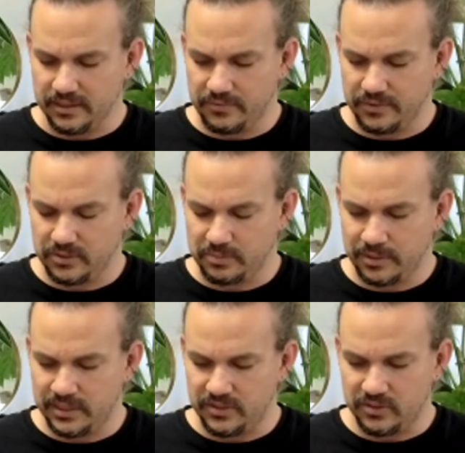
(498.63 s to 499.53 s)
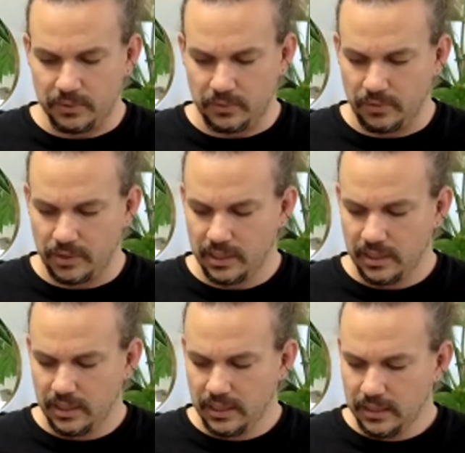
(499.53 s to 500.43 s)
it feels pretty smooth.
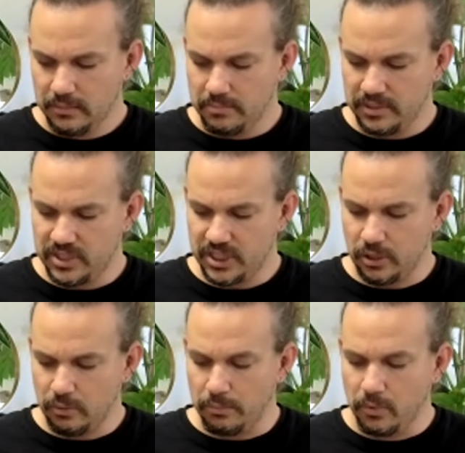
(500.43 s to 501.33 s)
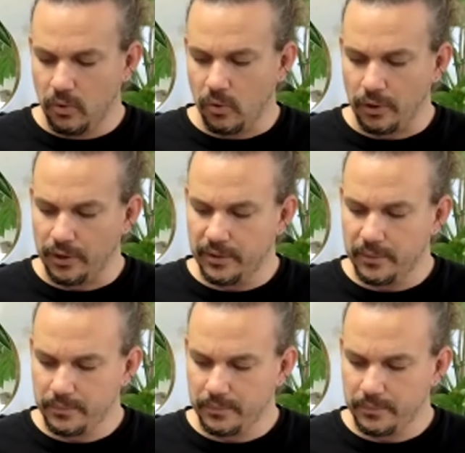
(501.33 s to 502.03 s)
But to go more